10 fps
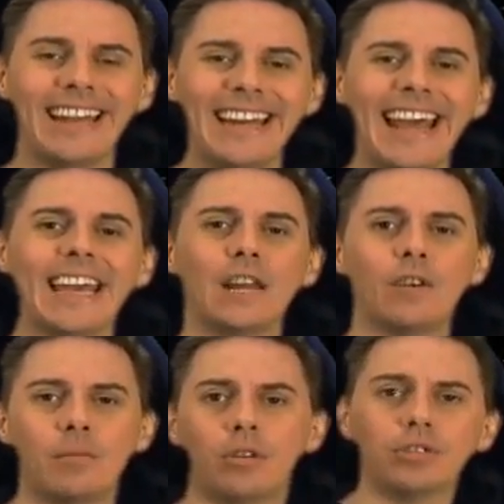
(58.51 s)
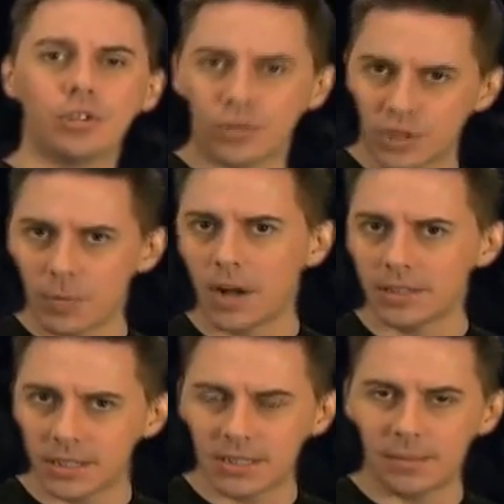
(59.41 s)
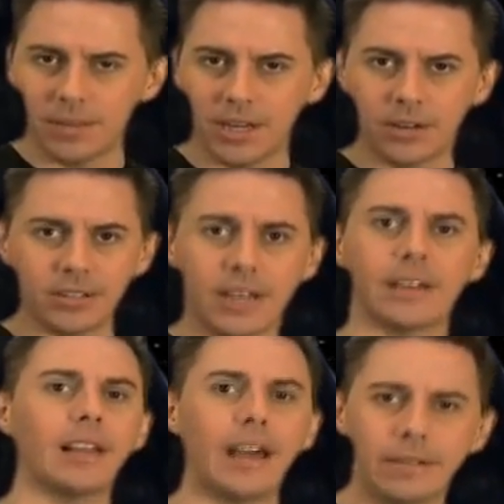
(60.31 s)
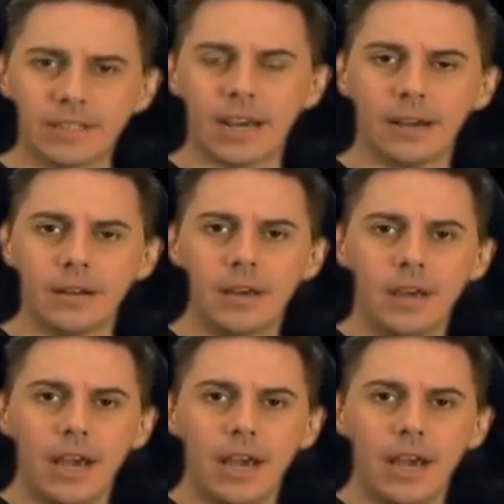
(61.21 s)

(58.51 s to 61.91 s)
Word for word: a negative emotional response to something in your daily lifestyle,